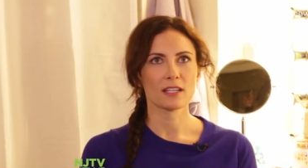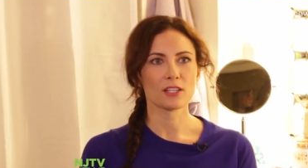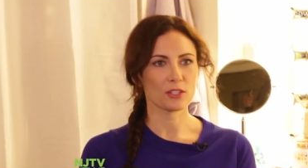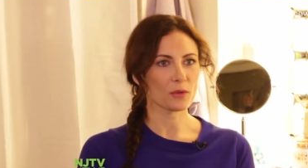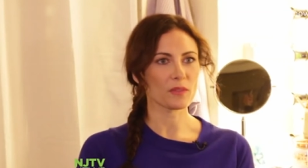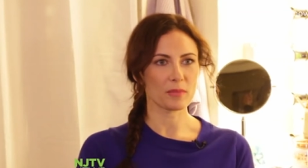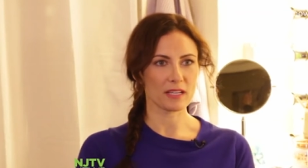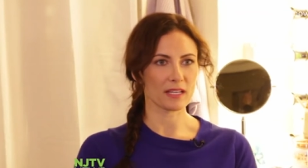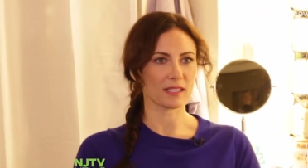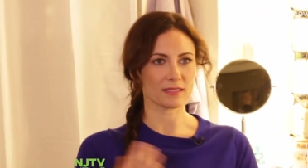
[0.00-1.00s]
you know, in the
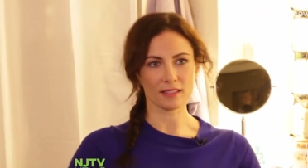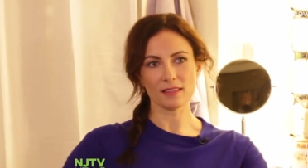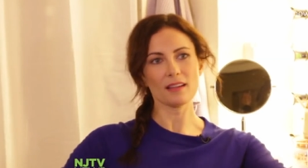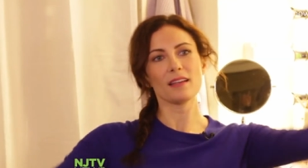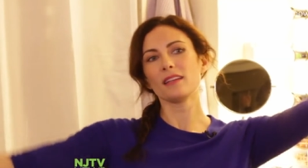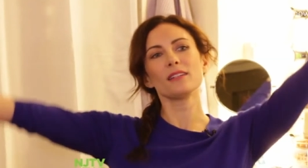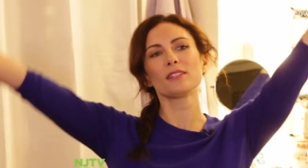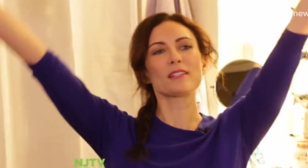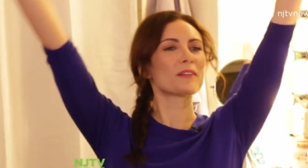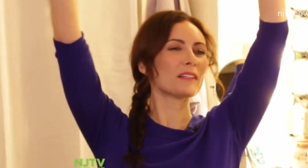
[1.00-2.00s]
beginning, it's like, the
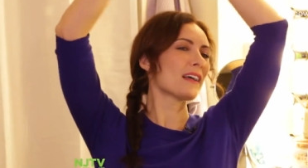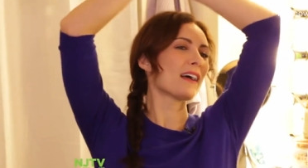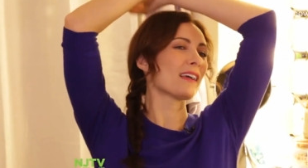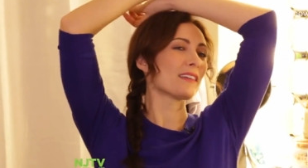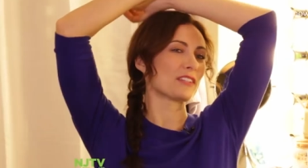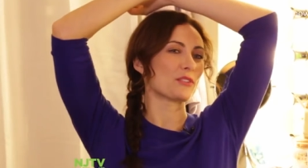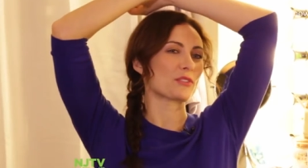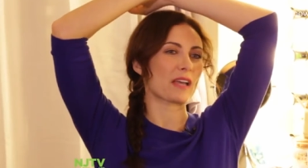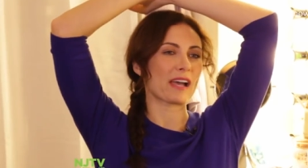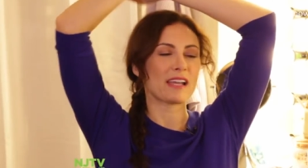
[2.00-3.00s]
hills are alive, and you
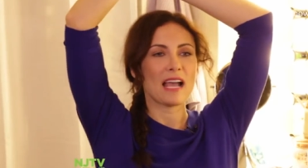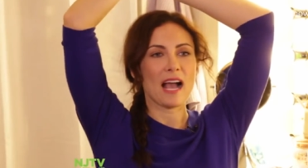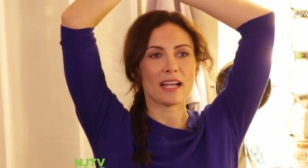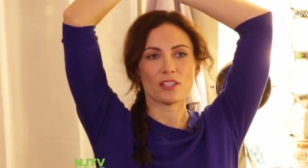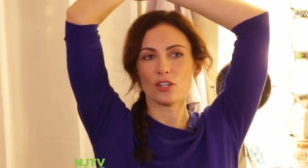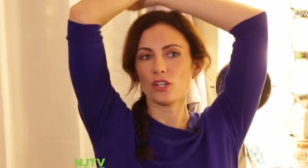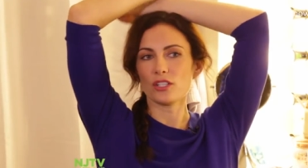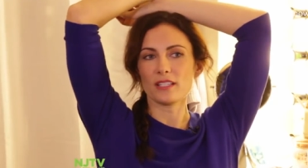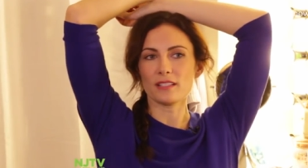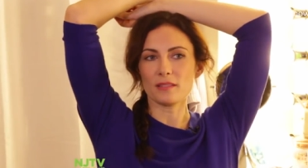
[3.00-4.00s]
do that. I
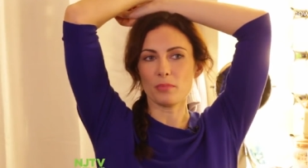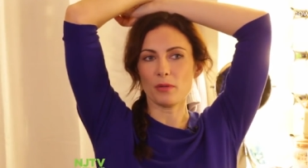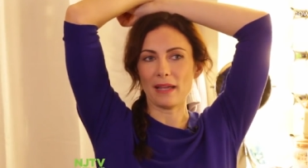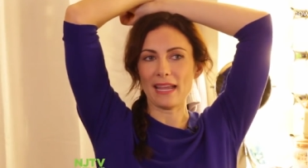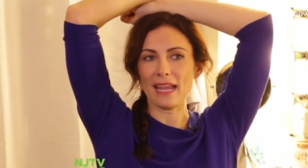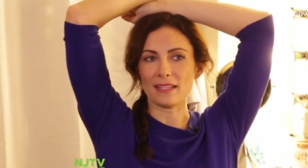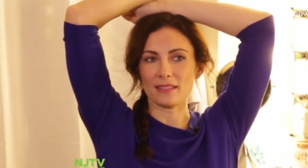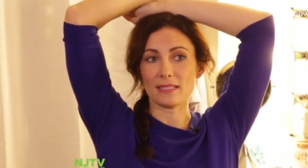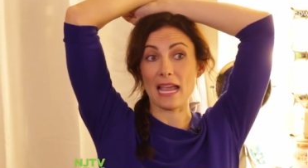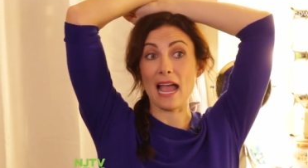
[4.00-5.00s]
couldn't put my
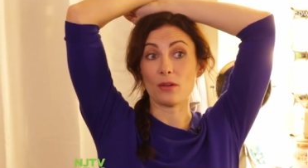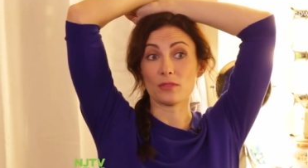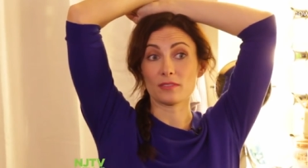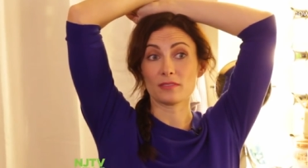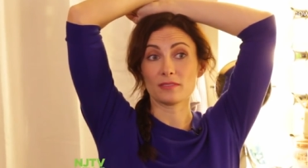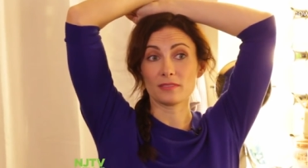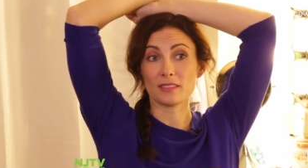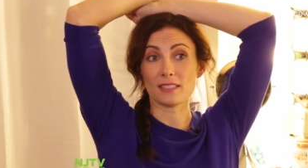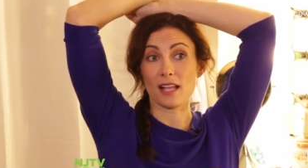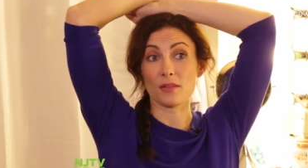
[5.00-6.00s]
hands down,
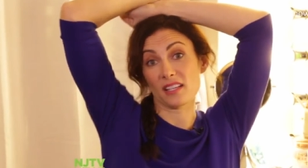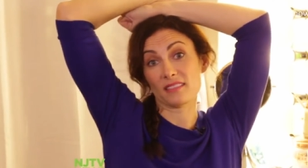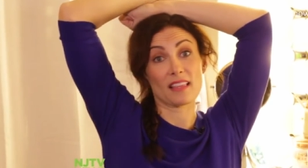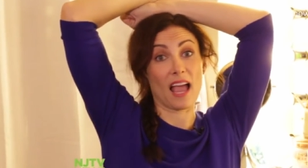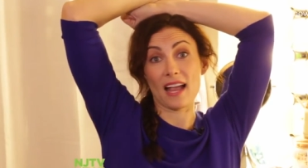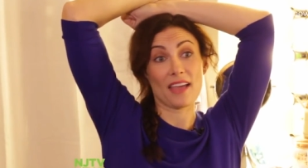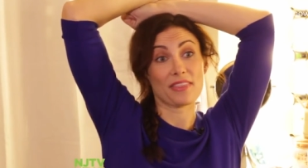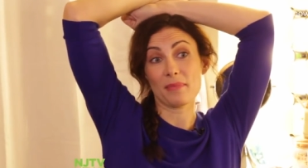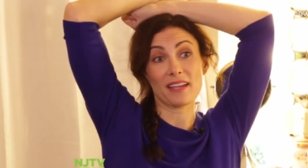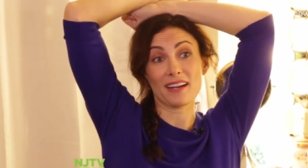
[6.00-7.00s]
because I was like, I got
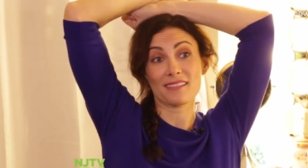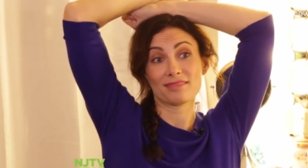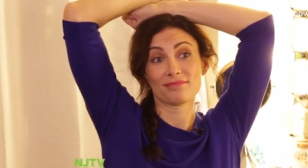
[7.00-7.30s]
them there.